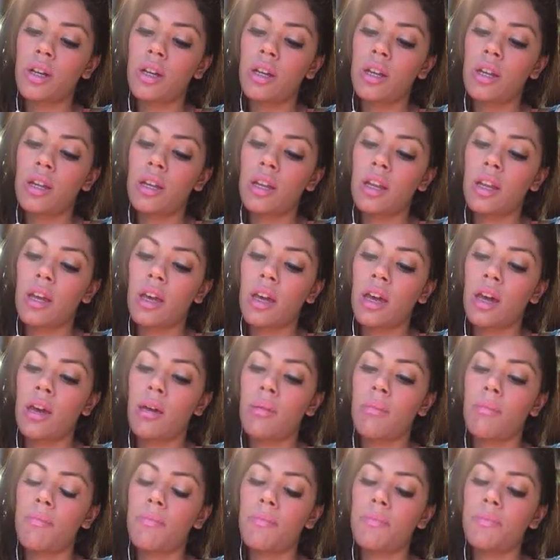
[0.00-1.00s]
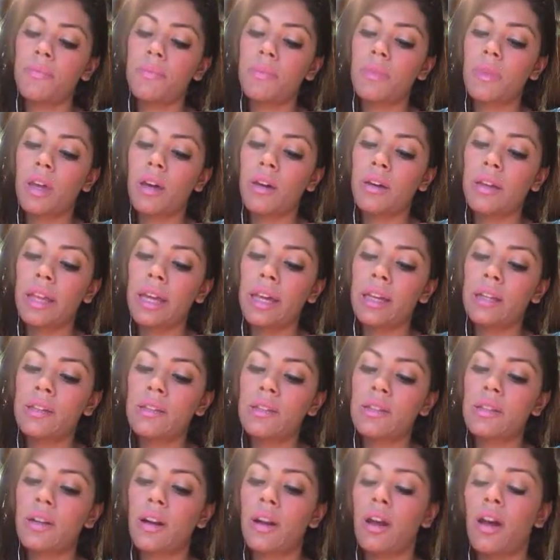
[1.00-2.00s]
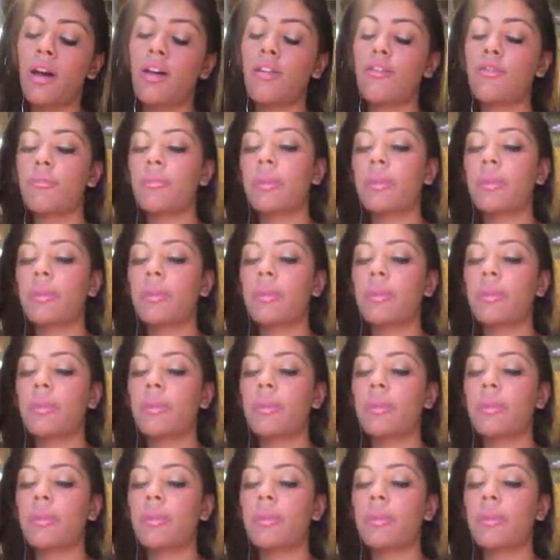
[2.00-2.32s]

And I like to start off